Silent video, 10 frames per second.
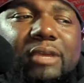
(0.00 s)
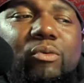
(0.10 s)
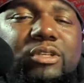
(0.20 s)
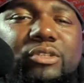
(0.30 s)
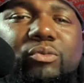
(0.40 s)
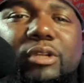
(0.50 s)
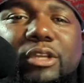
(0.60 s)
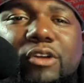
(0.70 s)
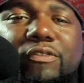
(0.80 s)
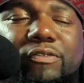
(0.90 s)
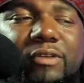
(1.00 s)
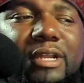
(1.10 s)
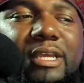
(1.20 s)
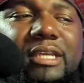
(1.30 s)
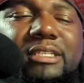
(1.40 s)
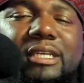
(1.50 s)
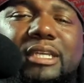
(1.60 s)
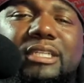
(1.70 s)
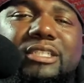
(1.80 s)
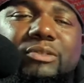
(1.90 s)
wasn't really her friend, I guess. I
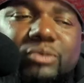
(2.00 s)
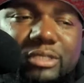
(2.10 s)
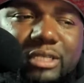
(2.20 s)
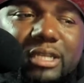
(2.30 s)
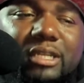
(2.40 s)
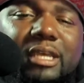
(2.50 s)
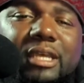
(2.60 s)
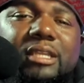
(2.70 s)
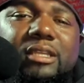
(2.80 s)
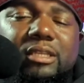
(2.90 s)
guess she was saying that